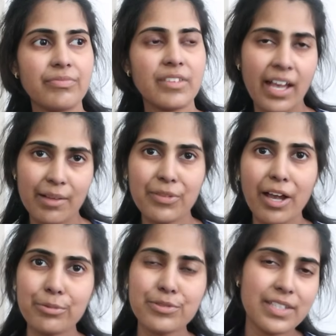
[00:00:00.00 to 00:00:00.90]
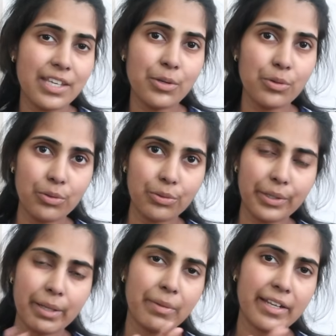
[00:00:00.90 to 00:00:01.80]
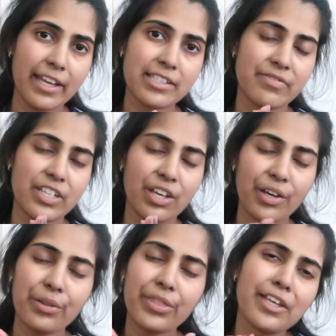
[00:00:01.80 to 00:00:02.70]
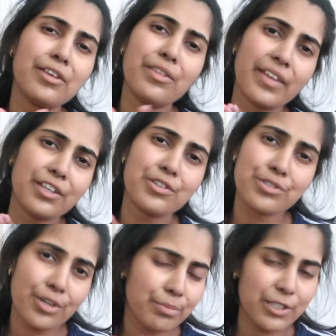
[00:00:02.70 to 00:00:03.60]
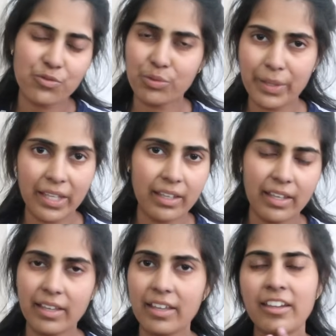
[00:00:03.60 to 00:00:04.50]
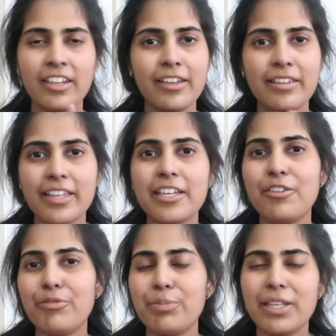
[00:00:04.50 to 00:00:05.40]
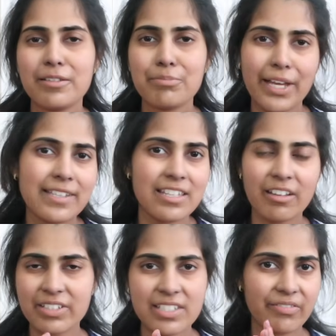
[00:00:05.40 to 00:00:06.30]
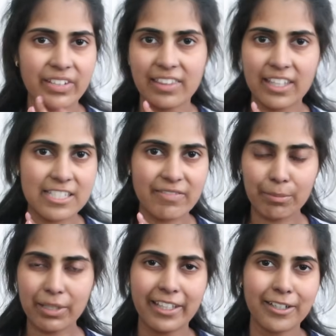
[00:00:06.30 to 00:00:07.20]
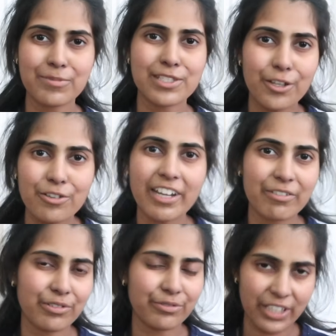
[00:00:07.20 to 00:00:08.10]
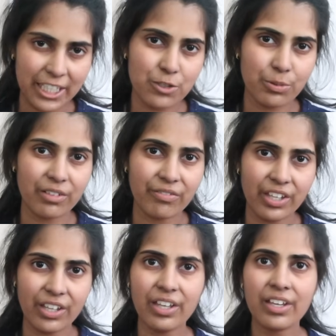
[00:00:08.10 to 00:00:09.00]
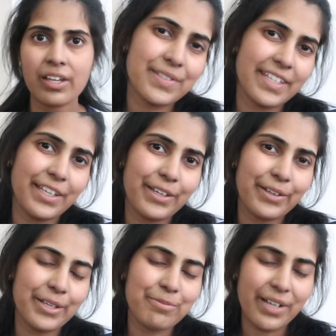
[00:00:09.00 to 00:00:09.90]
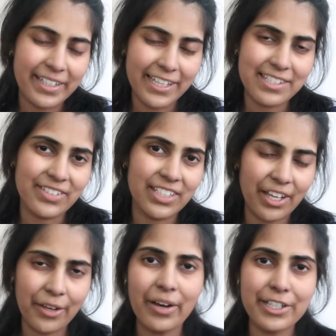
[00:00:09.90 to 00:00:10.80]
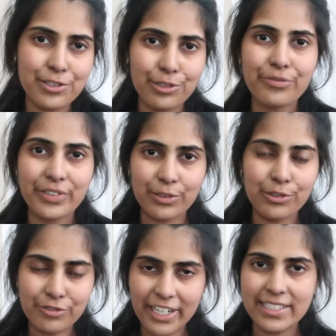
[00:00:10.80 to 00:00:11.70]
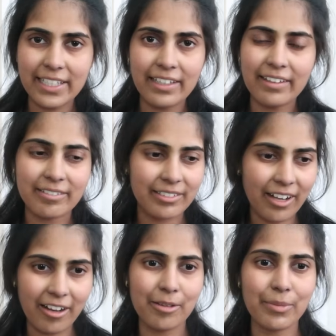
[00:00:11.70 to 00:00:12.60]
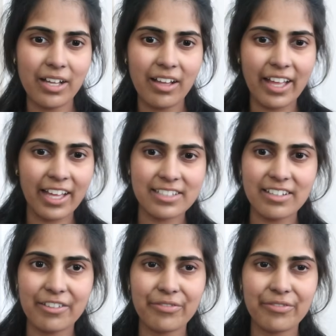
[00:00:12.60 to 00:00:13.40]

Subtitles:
yeah, I will see you all in my next video. Thank you so much for being here. Thank you for being the best Loving Tiffany Thinks family. I'm so grateful for each one of you. I'll see you in my next video. I do feel already calmer, and